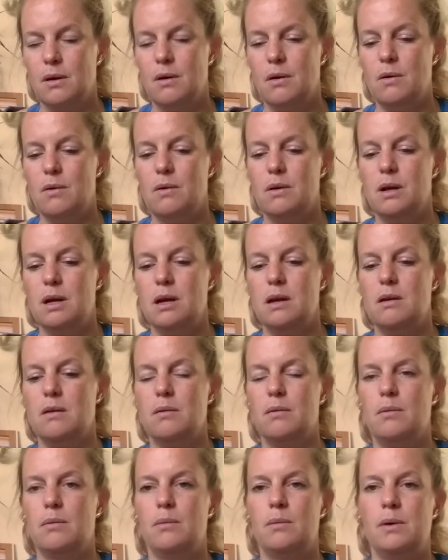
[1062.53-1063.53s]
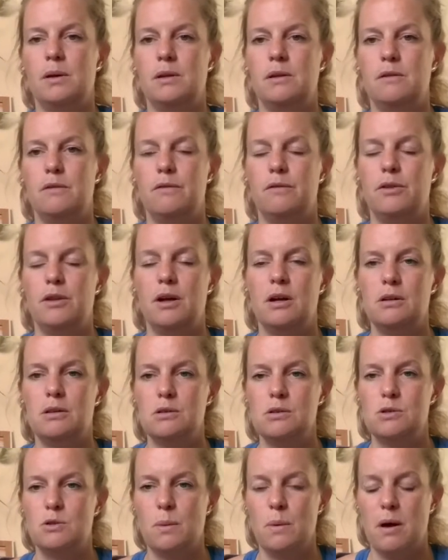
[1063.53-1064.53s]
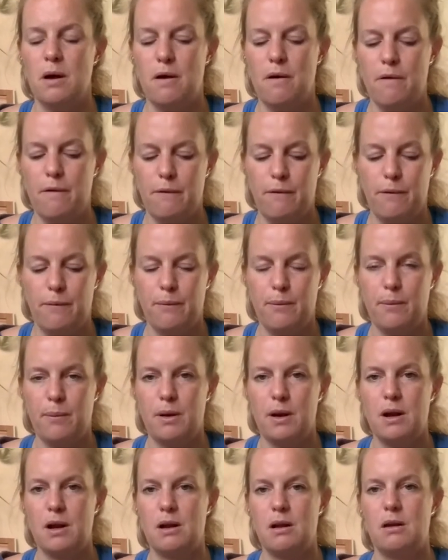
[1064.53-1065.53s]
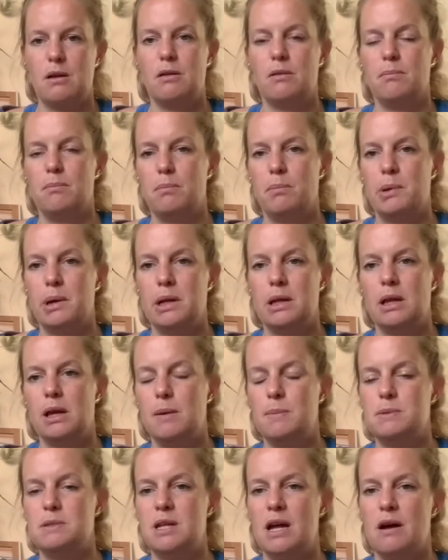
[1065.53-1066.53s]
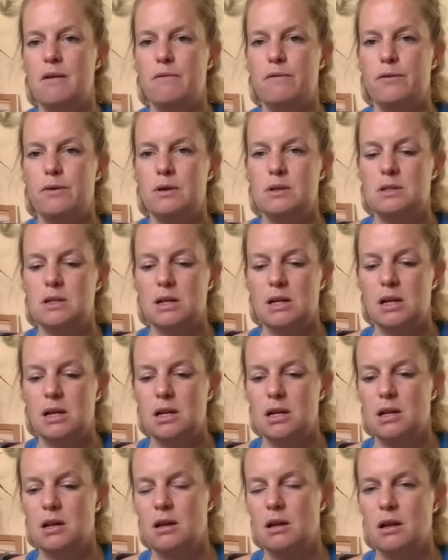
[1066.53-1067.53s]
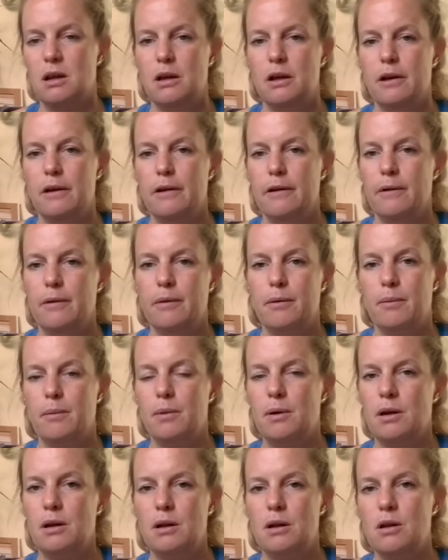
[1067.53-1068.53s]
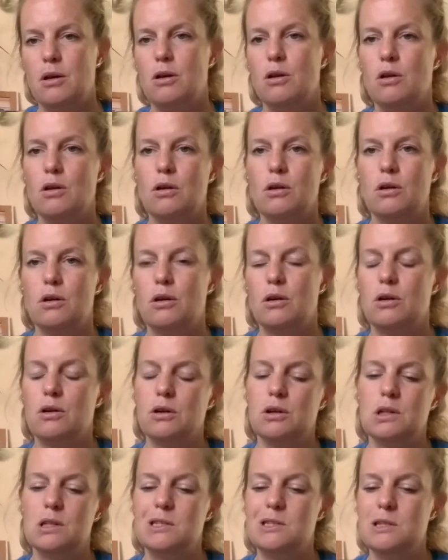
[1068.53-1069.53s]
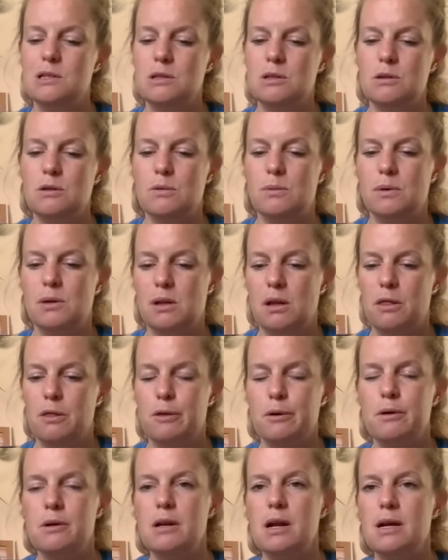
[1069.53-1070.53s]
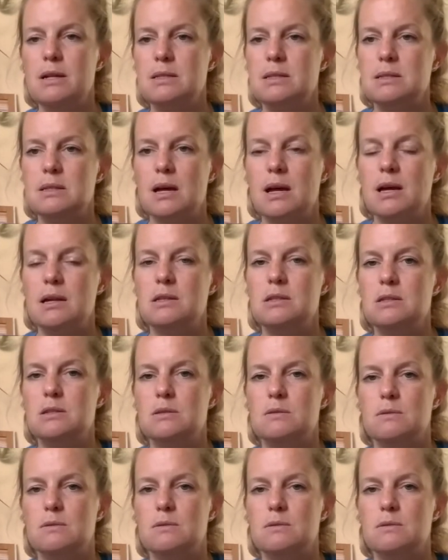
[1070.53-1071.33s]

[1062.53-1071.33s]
Okay, when you've done 12, we're gonna bring the hips down for a second. We're gonna continue with the third exercise,